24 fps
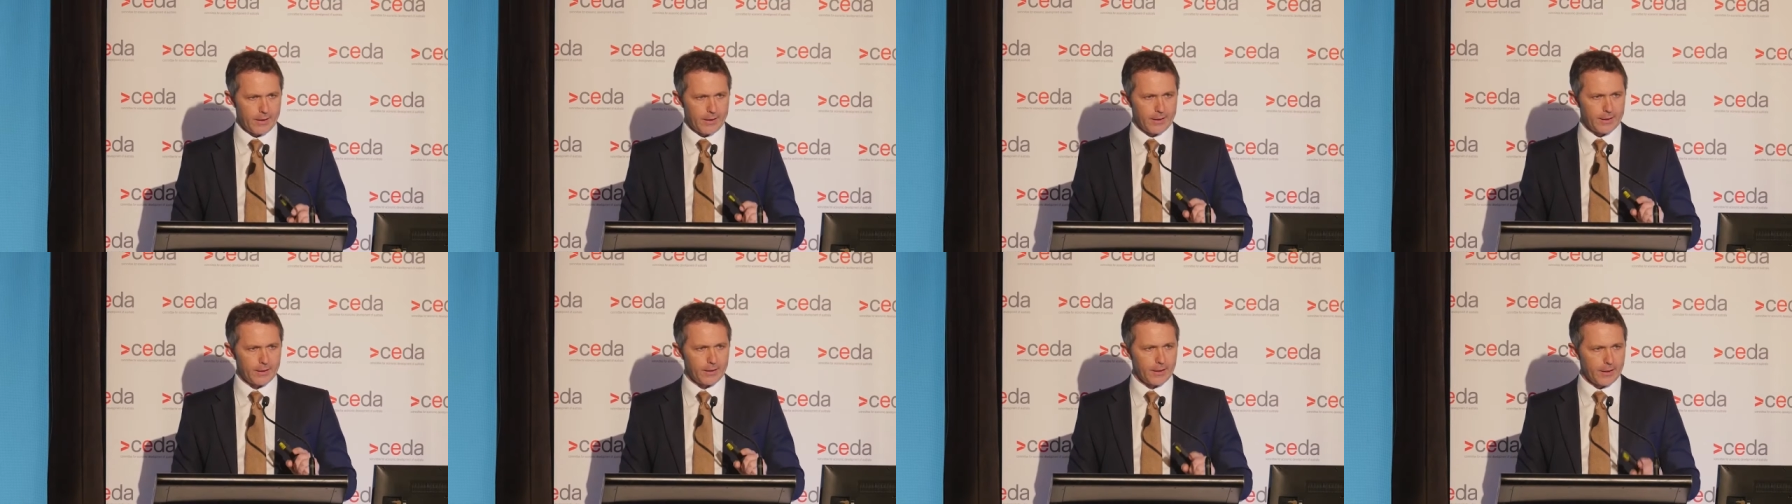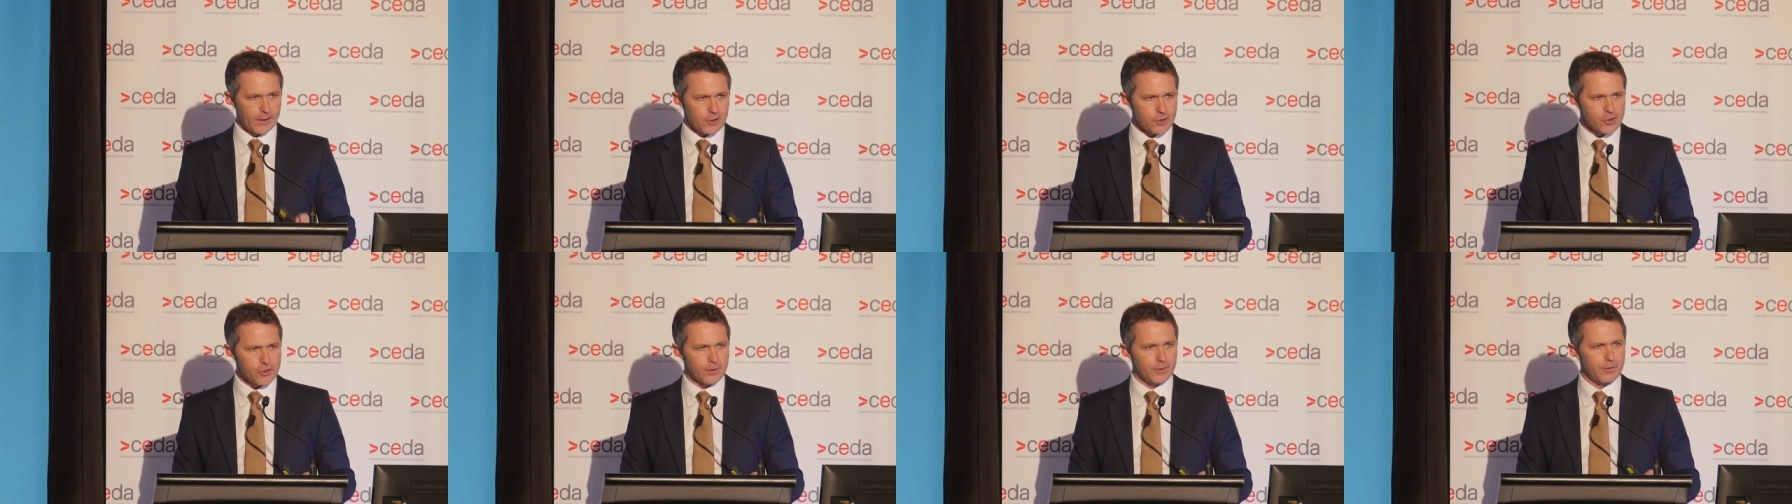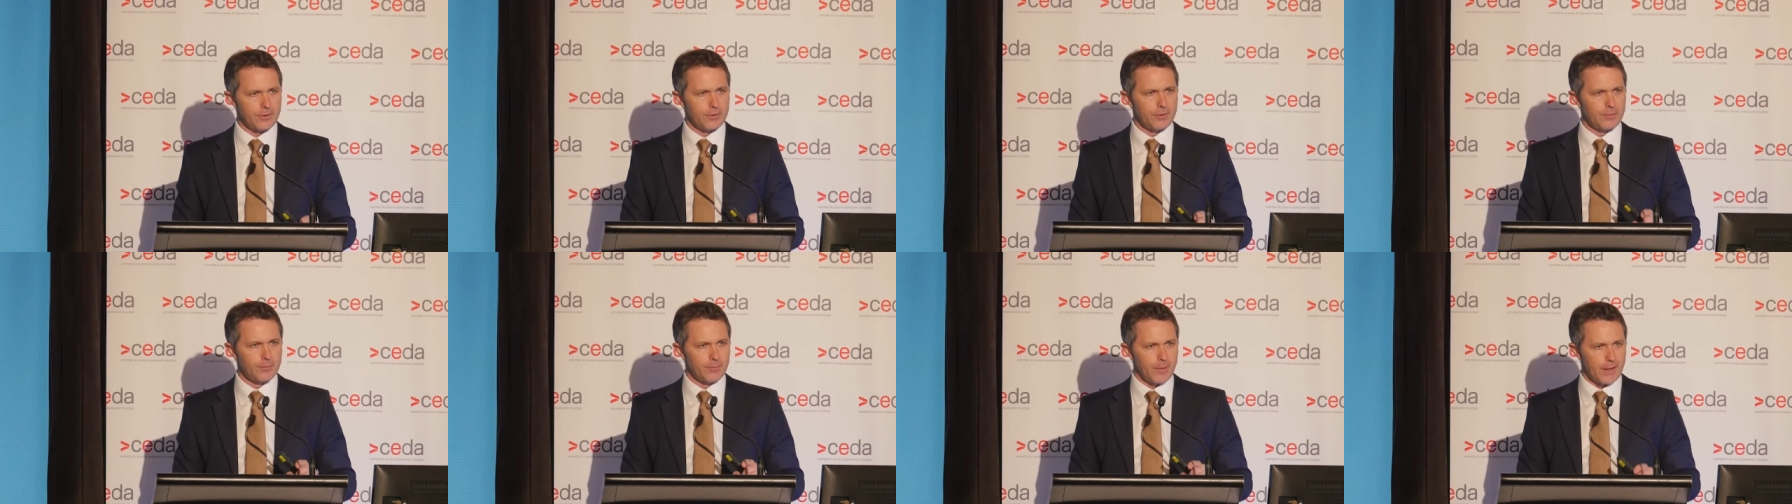an
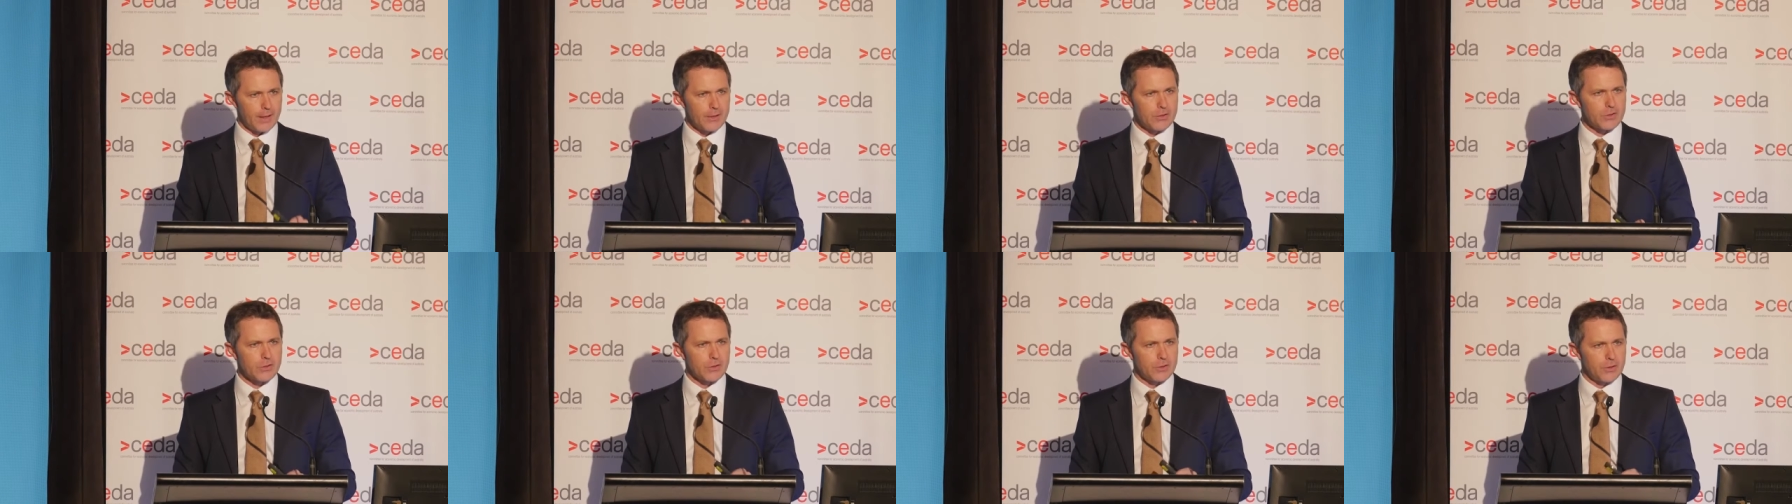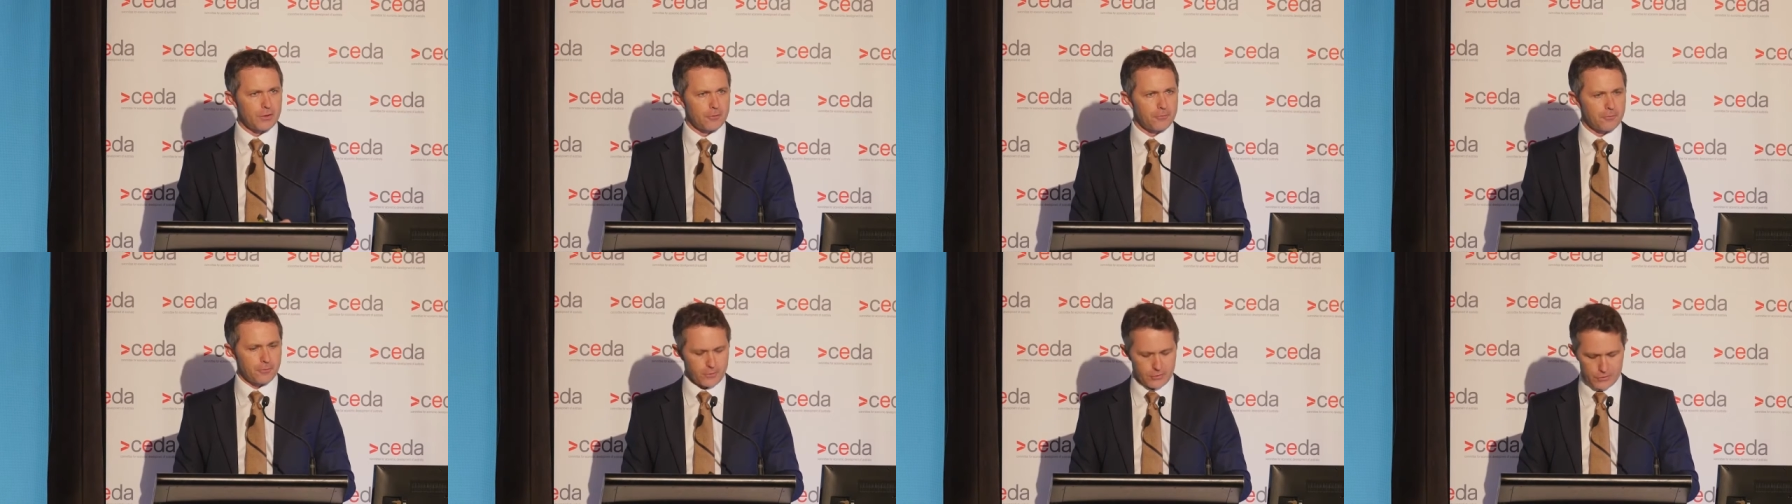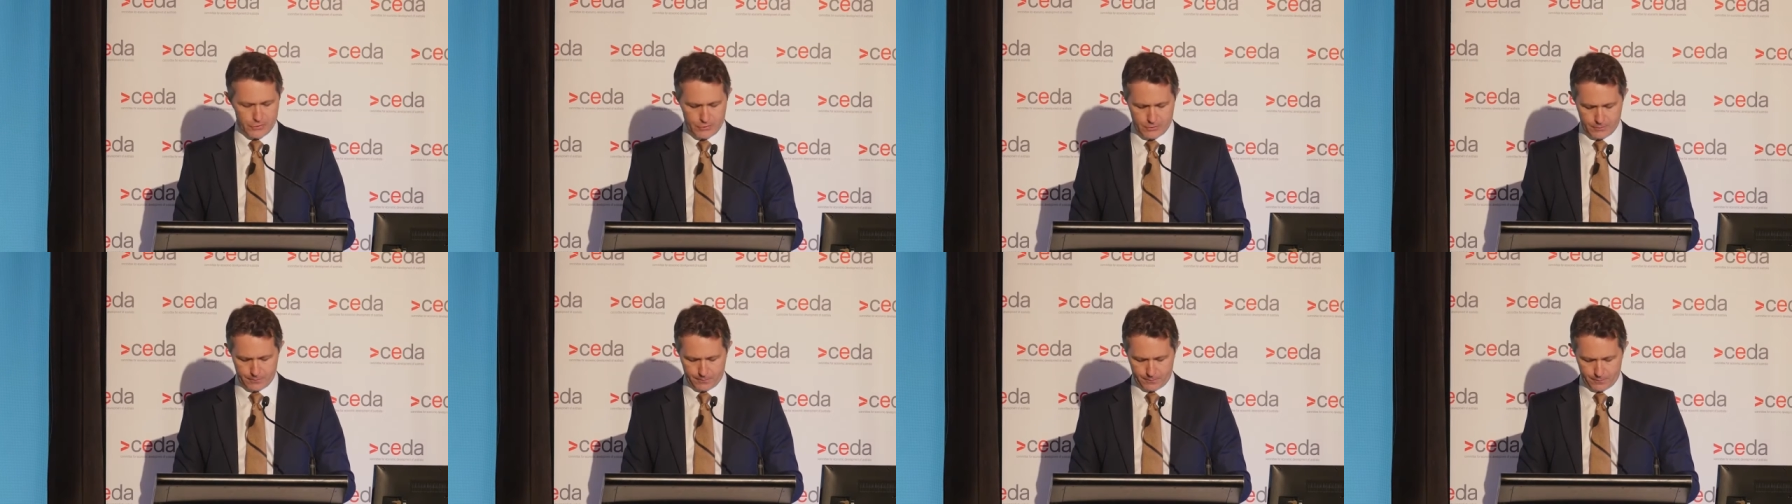election makes a
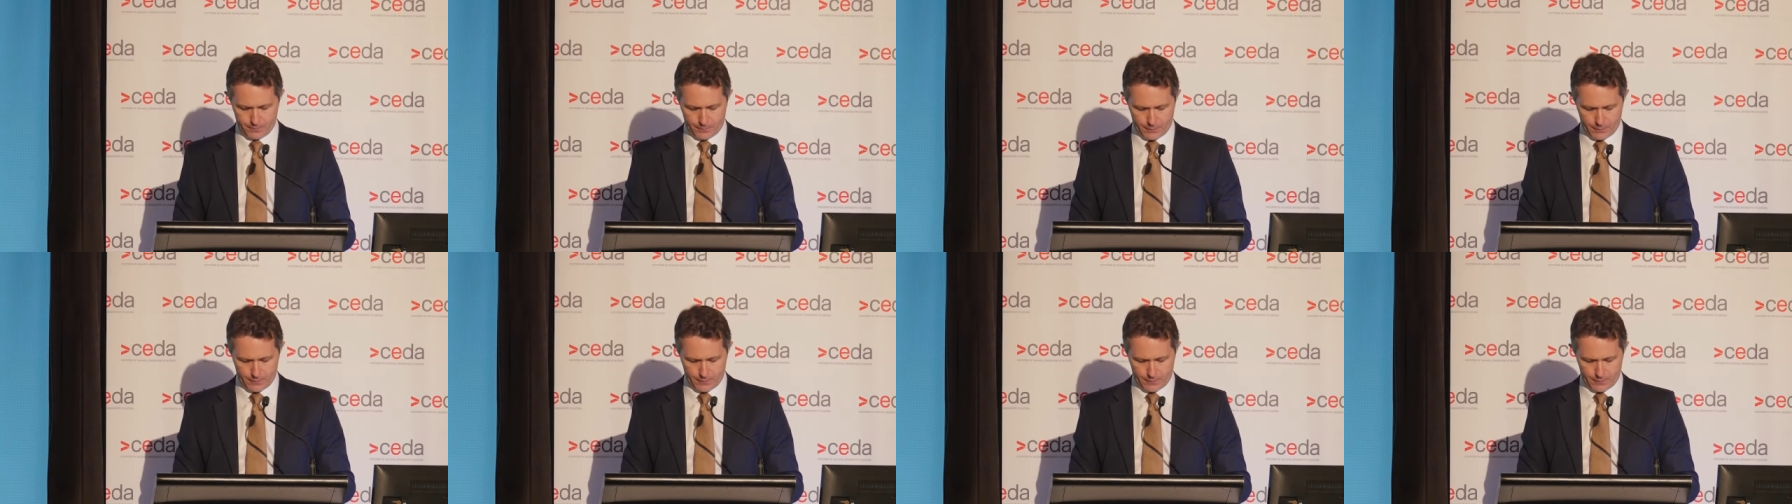difference.